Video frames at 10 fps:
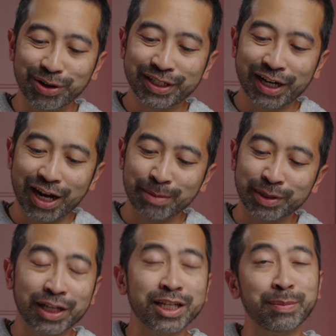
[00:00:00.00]
times
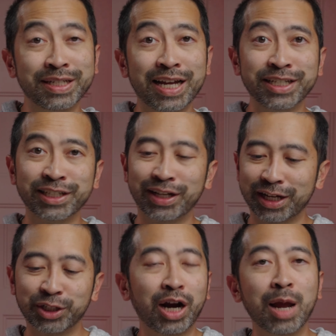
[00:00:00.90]
unless I'm attaching it to like
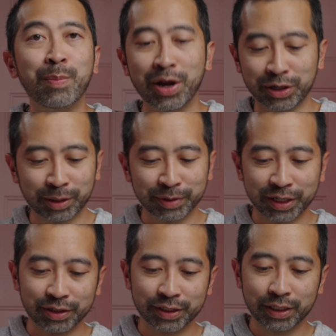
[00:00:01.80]
a tripod or something
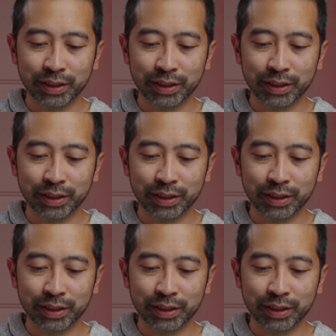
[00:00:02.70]
else.